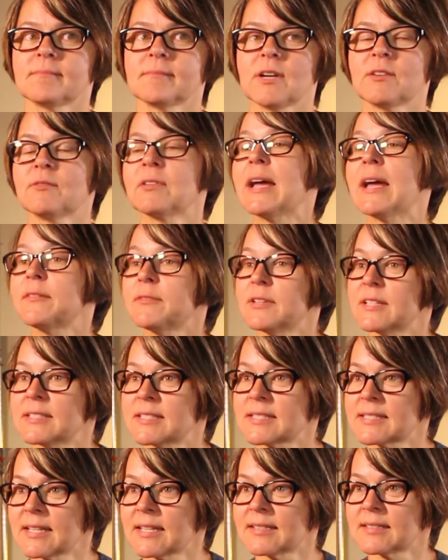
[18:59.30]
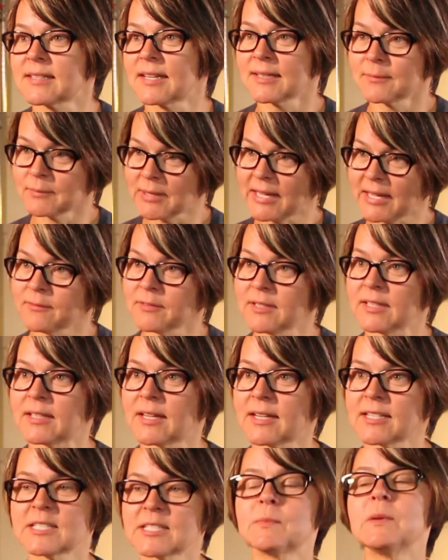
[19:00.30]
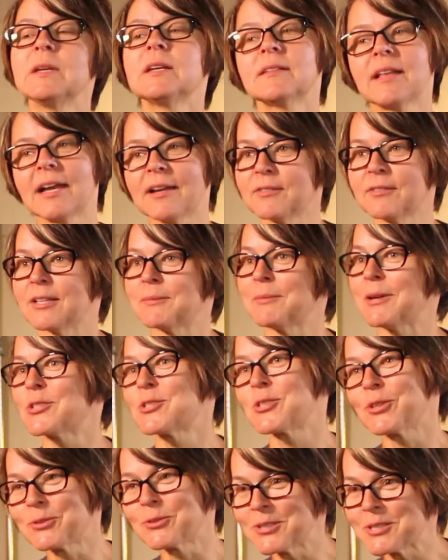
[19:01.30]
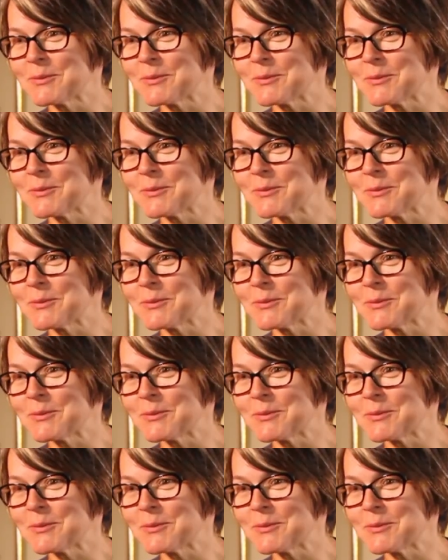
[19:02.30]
of Latvian descent. I am Latvian. I speak Latvian. My children